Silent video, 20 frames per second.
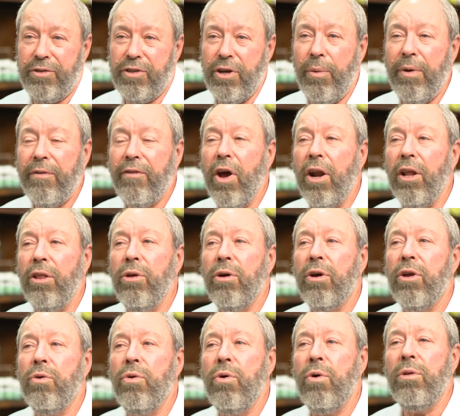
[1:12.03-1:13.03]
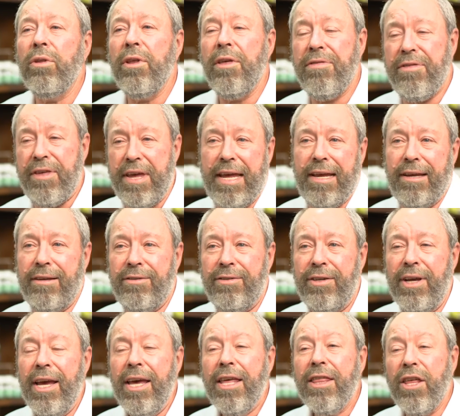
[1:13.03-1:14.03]
So we've got to look at all the
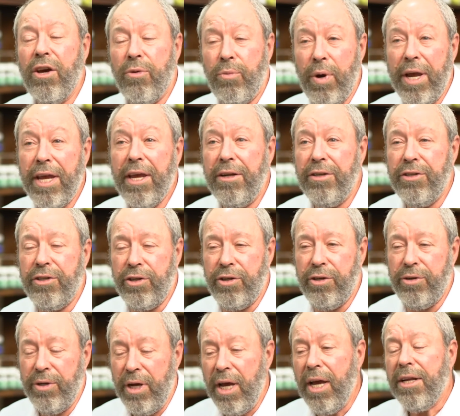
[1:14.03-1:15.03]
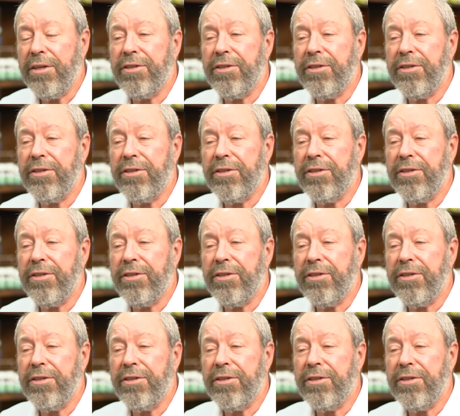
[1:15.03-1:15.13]
things that we can do